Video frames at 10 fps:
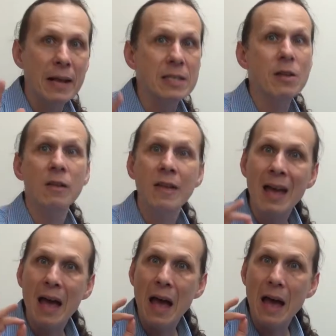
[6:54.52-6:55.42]
but it's not
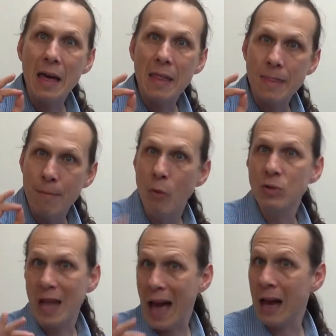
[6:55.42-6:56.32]
the
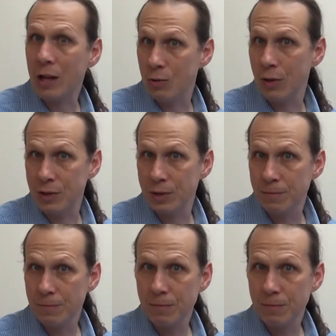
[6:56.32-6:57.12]
most accurate.